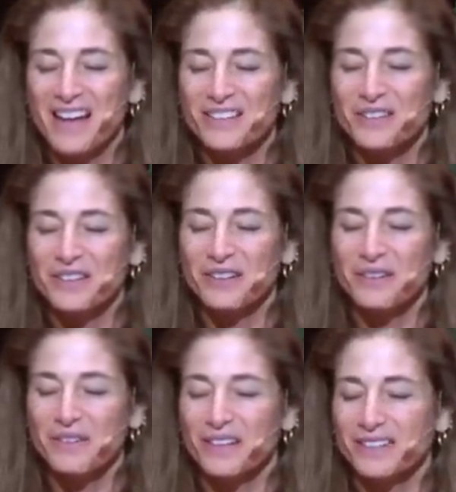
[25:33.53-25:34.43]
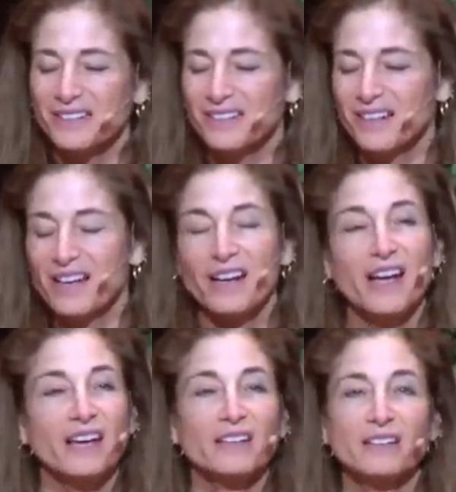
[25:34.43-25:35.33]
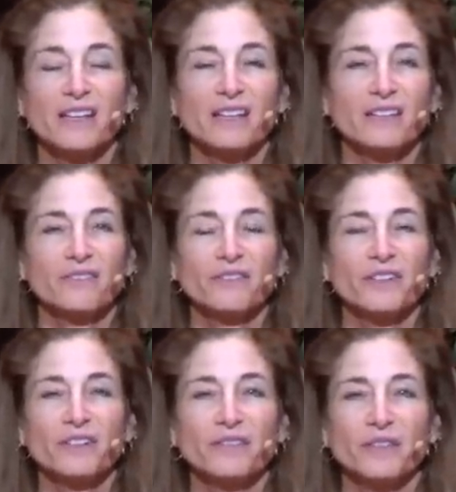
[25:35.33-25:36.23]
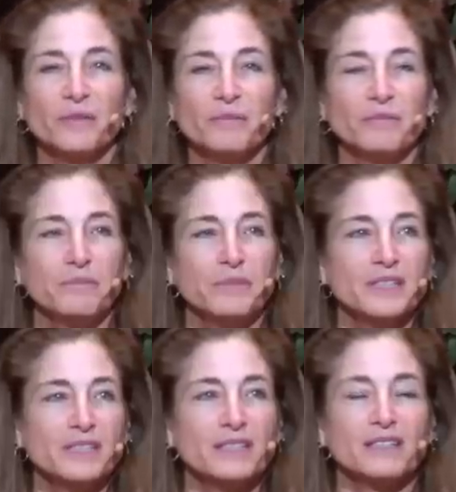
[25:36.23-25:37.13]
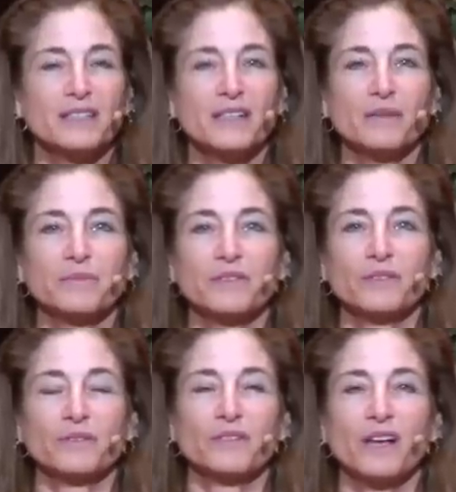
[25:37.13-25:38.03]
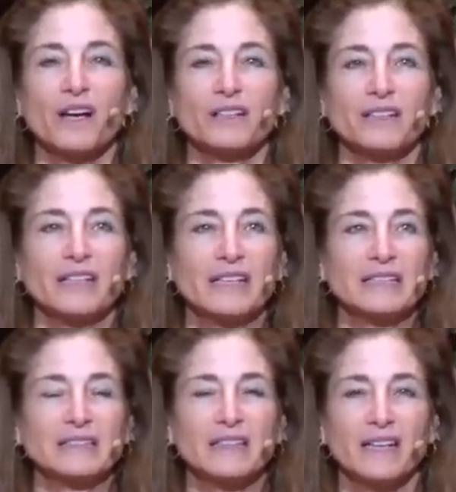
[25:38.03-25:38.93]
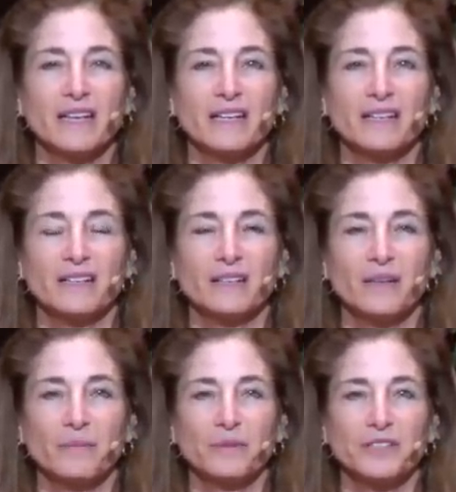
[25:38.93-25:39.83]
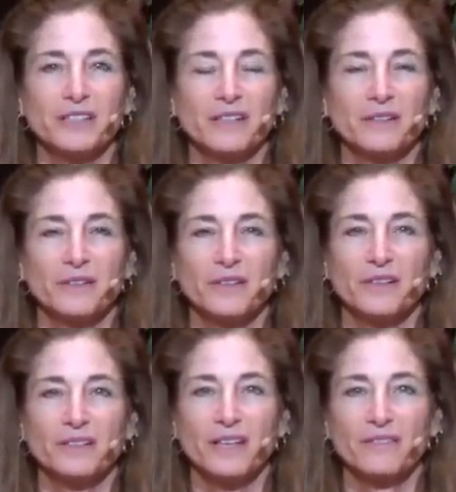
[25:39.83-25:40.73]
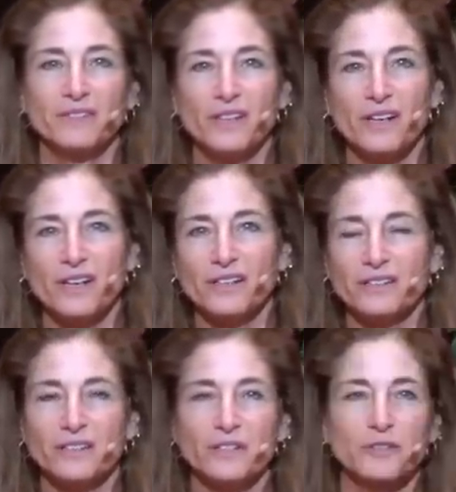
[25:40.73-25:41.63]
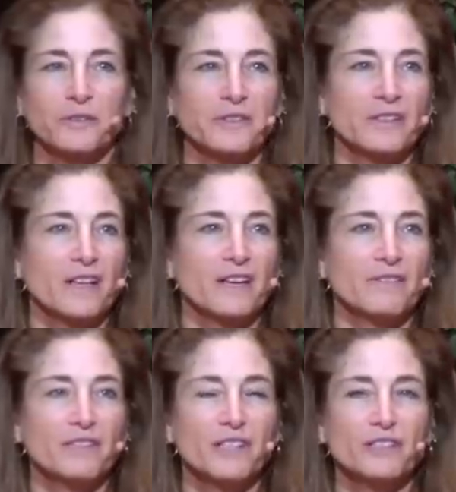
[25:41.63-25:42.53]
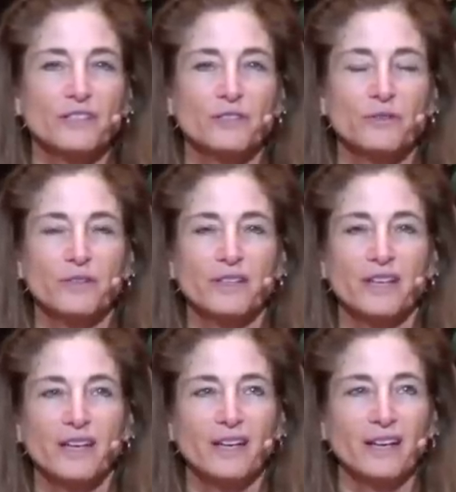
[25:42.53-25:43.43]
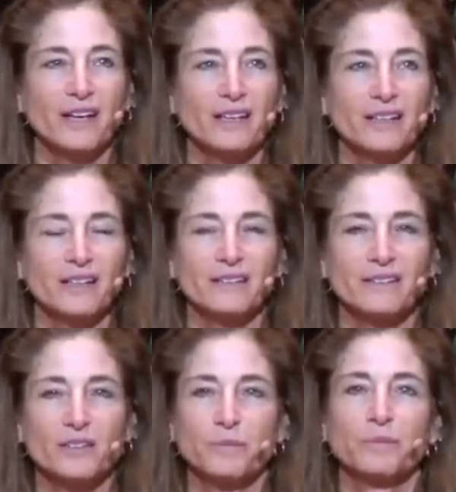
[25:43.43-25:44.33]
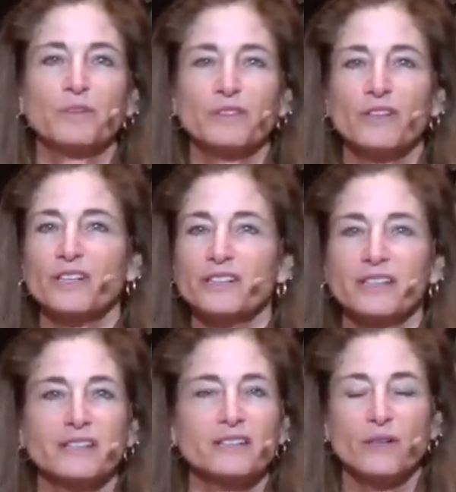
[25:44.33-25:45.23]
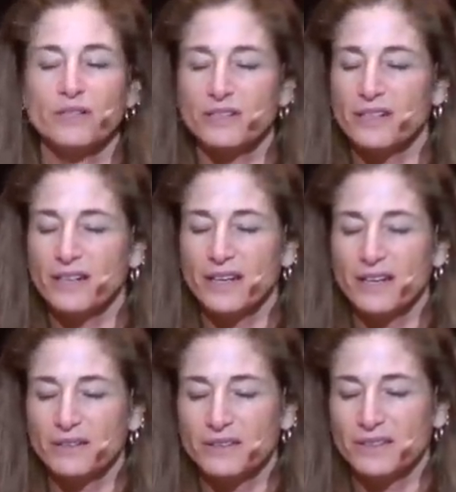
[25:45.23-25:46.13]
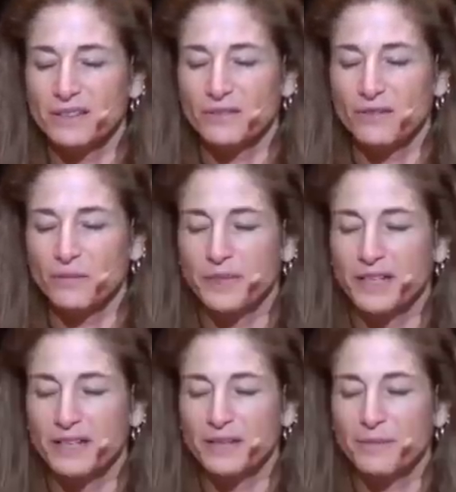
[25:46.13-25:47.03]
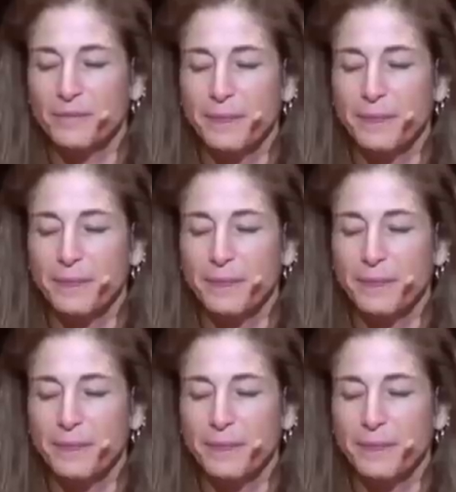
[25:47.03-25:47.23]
so there I was, and and I had a, a very very busy lead up to the holidays. I had to um, put together a lot of talks and deal with a lot of things to do with uh, this book launching and so on. So I, I was kind of over my head.